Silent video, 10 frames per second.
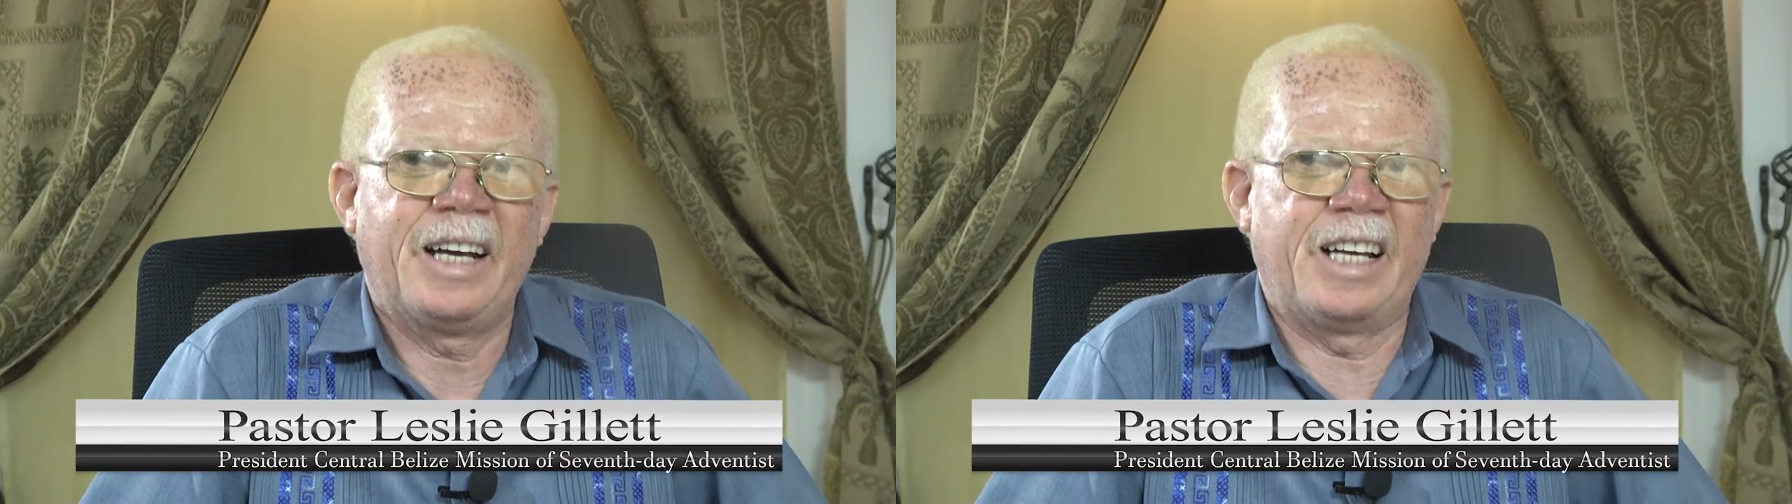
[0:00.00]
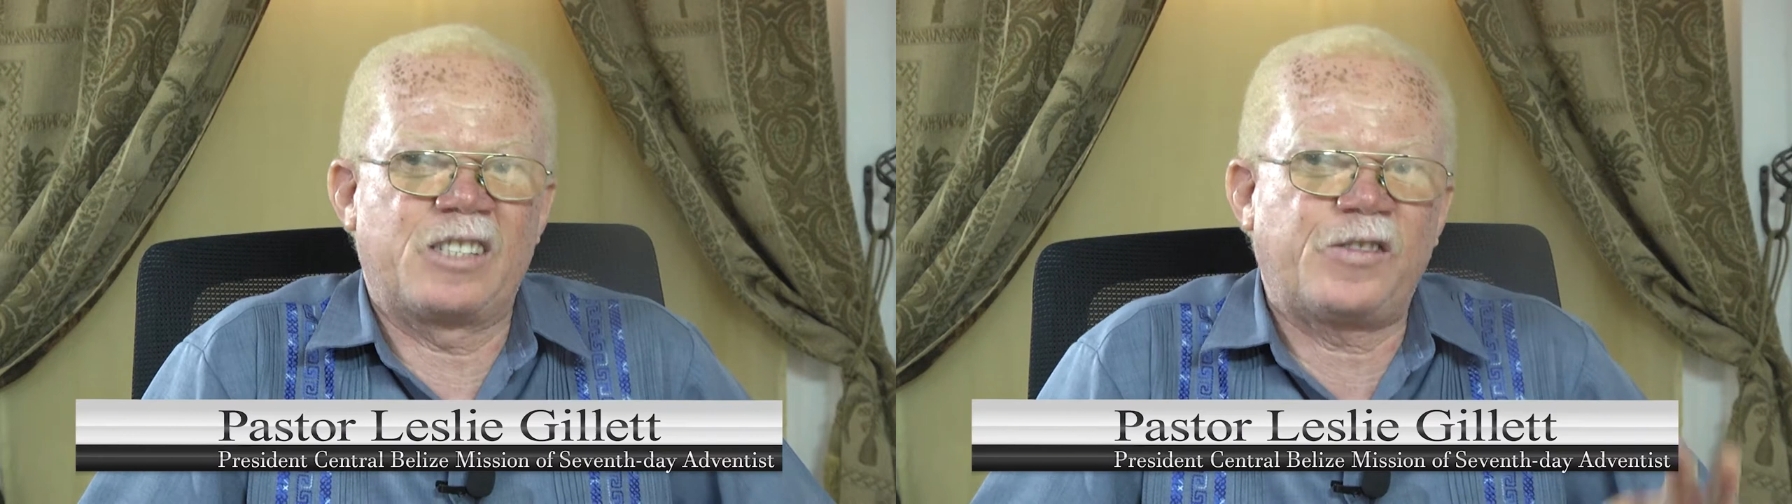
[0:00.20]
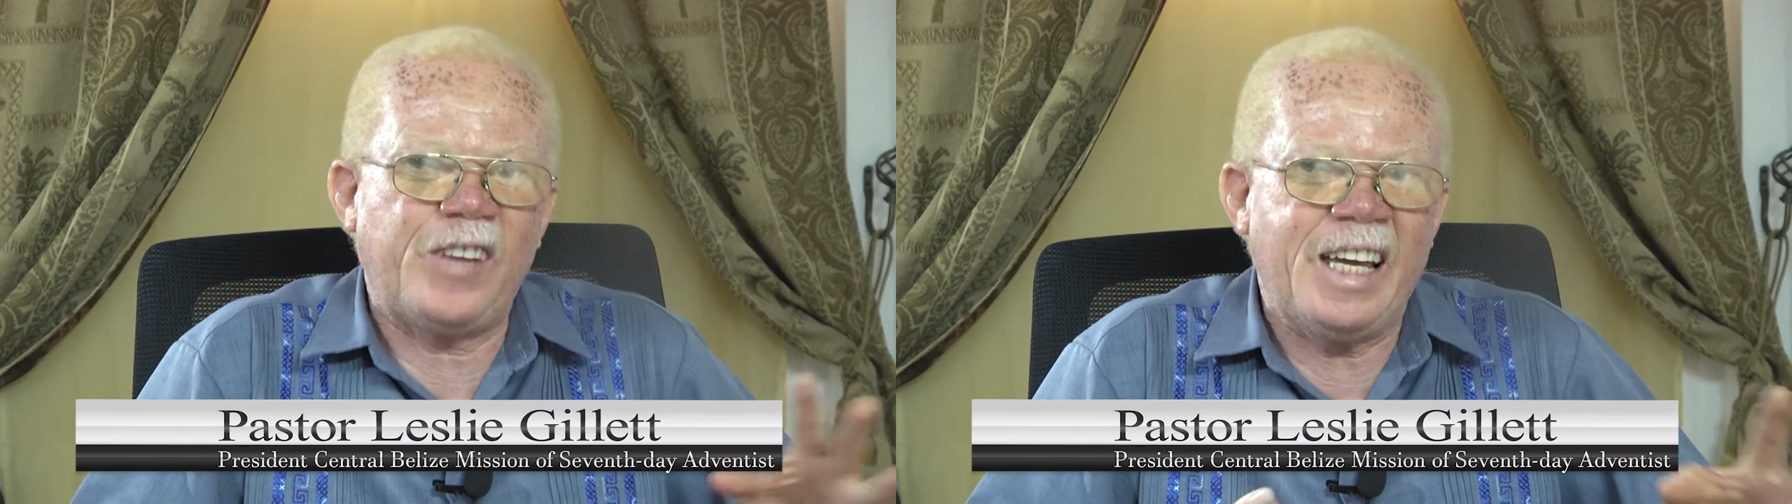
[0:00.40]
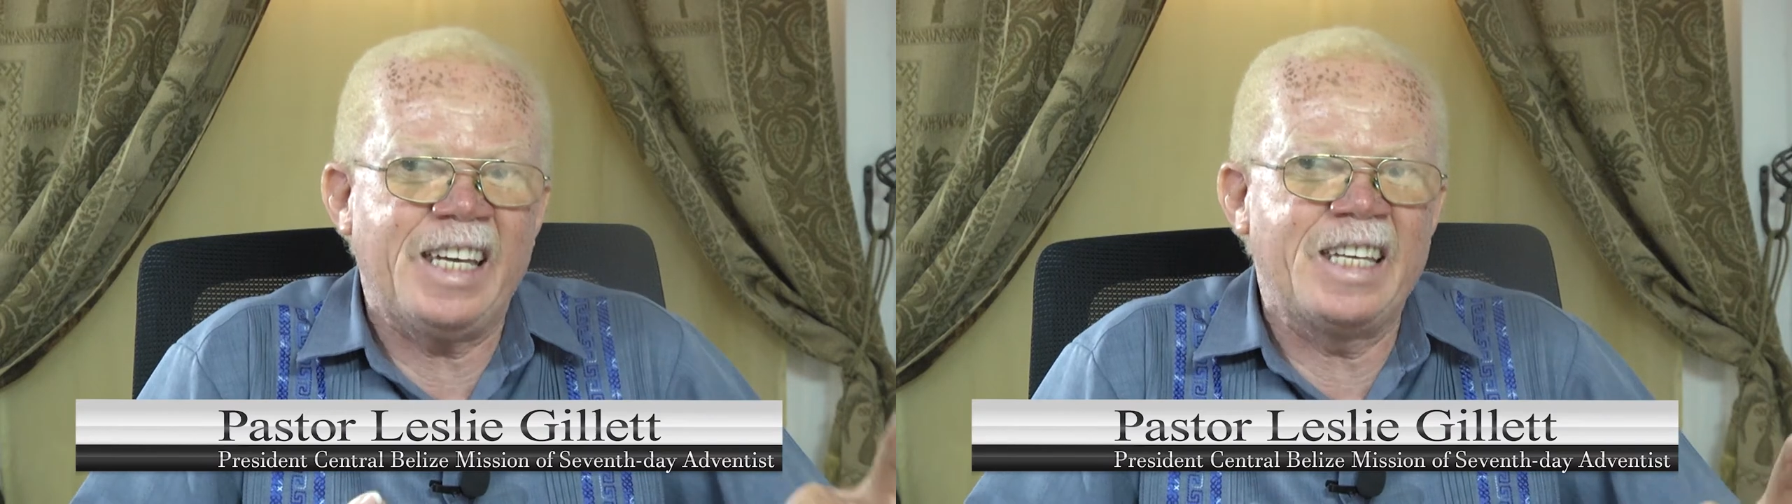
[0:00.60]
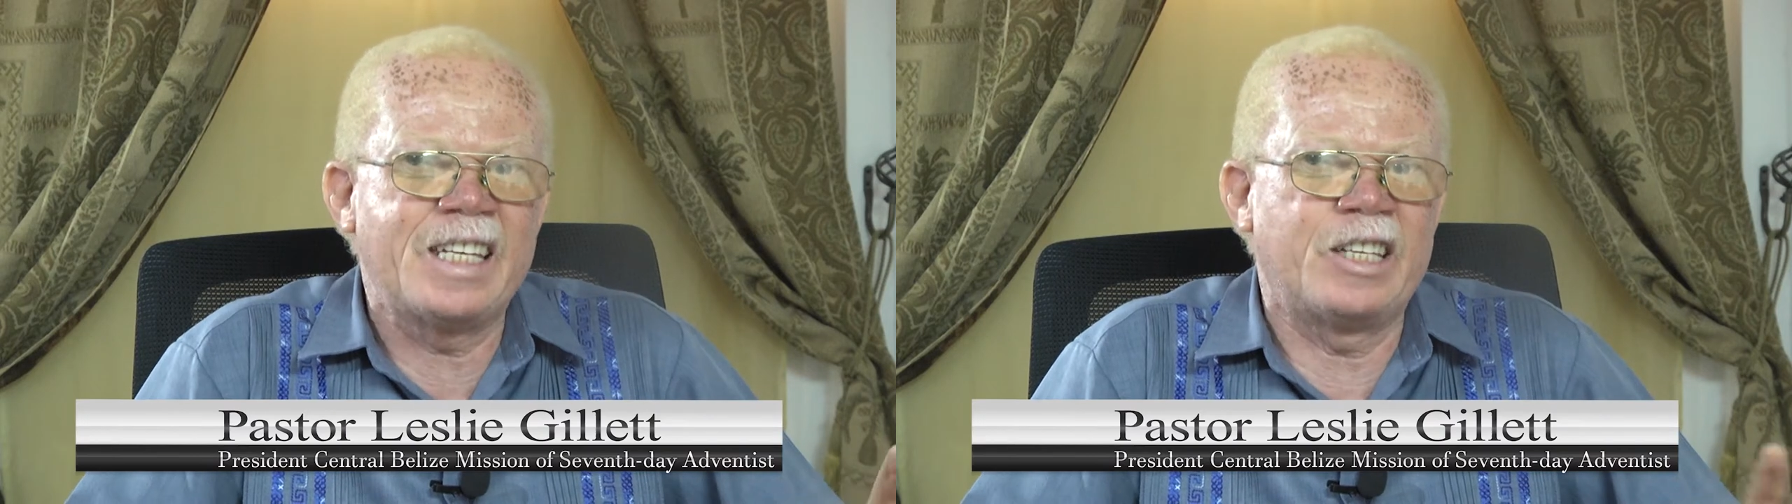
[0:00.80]
as
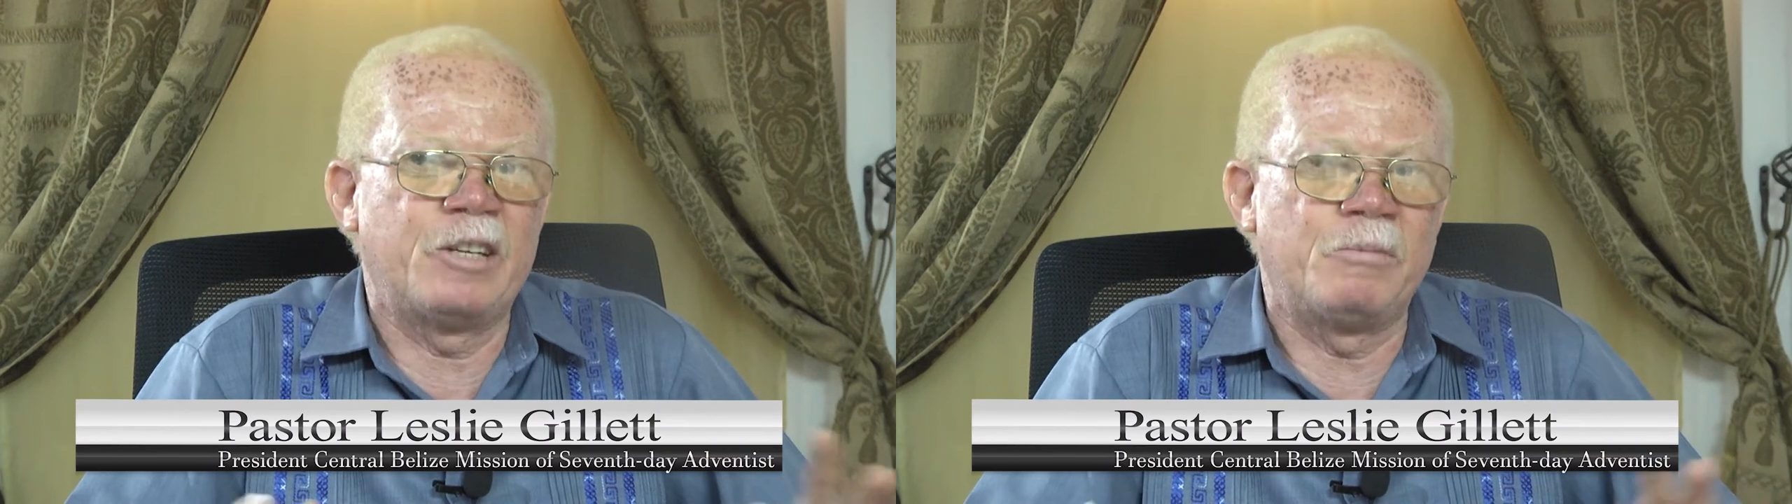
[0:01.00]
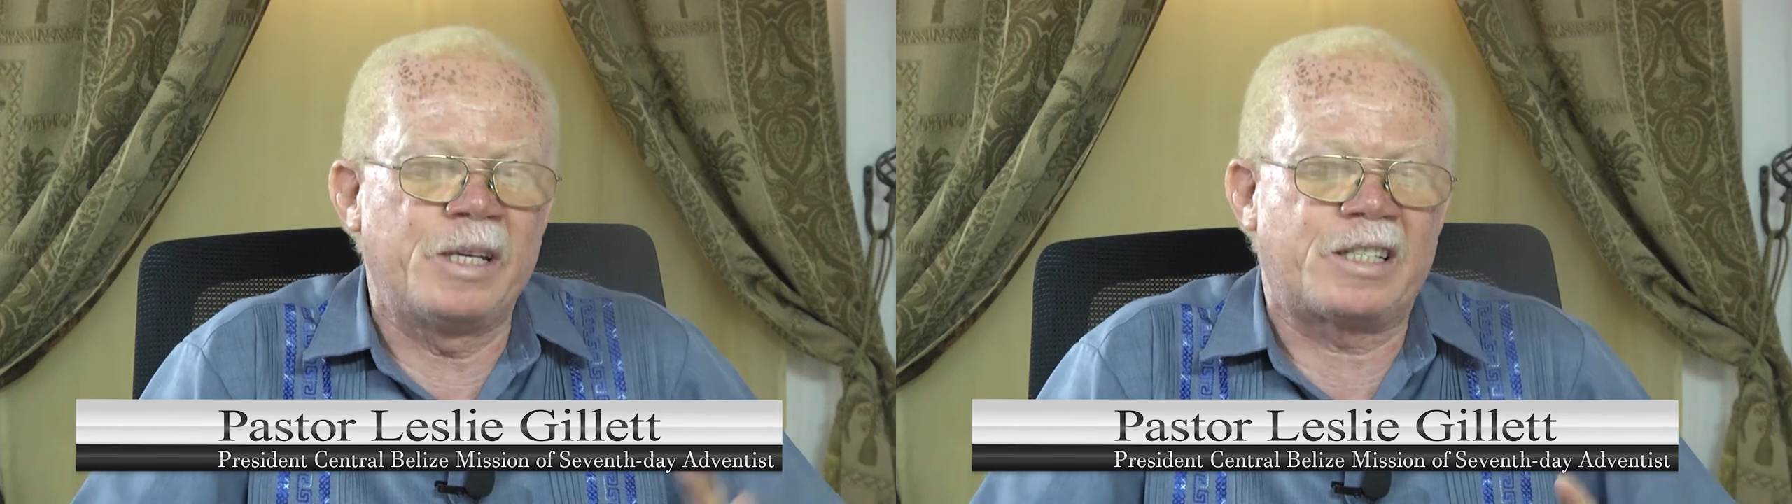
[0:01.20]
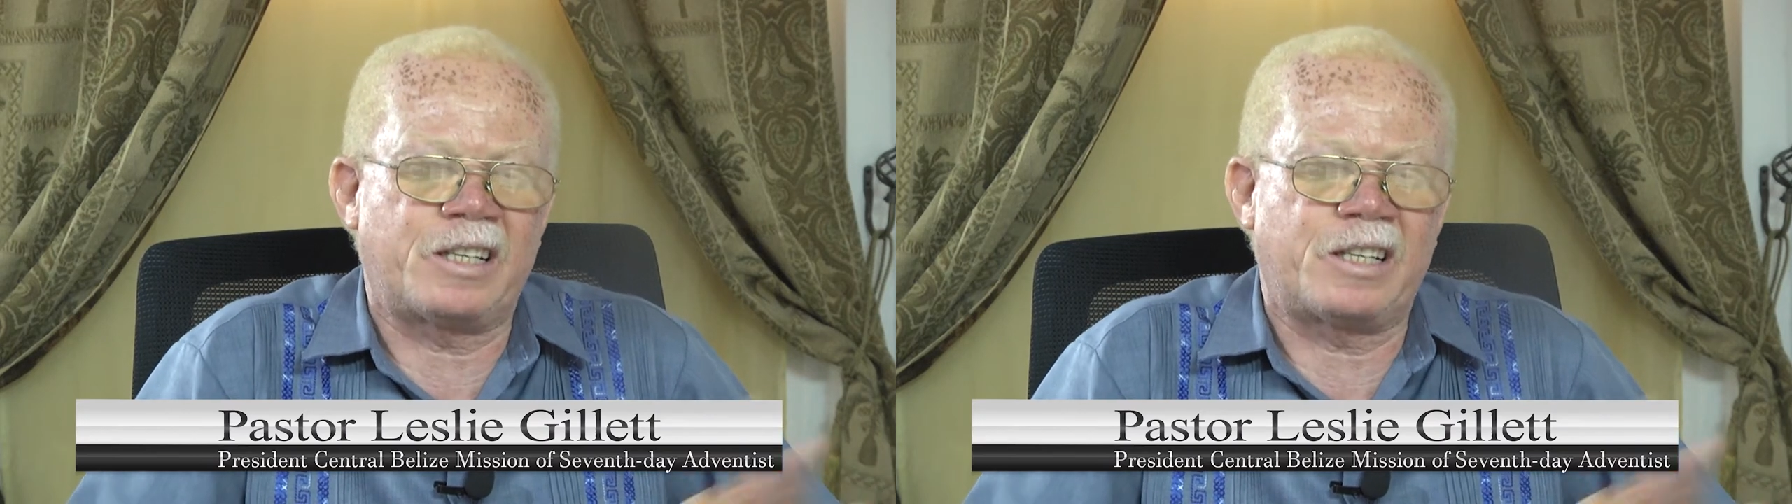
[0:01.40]
flying in the midst